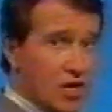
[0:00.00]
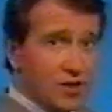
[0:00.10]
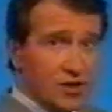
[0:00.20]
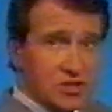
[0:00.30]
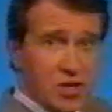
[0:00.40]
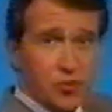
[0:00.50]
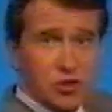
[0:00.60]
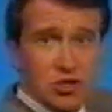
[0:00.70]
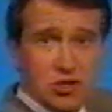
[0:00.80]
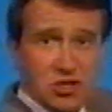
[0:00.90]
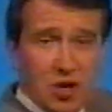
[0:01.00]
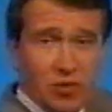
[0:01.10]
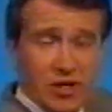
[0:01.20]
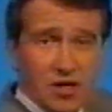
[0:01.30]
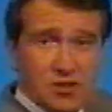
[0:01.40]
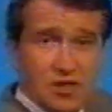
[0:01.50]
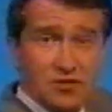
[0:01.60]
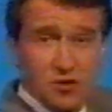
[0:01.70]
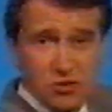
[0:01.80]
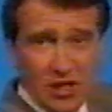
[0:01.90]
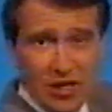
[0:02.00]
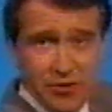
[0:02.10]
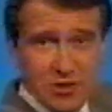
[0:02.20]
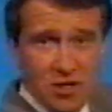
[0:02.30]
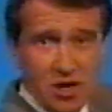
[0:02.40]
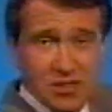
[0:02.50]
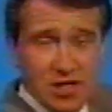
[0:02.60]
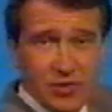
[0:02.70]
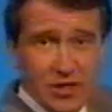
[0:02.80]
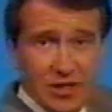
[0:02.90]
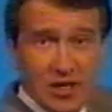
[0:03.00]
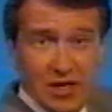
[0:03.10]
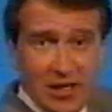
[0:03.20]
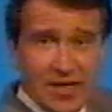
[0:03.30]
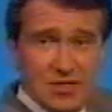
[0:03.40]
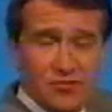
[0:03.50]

The temperatures tumbling underneath, those clearer skies coming in later,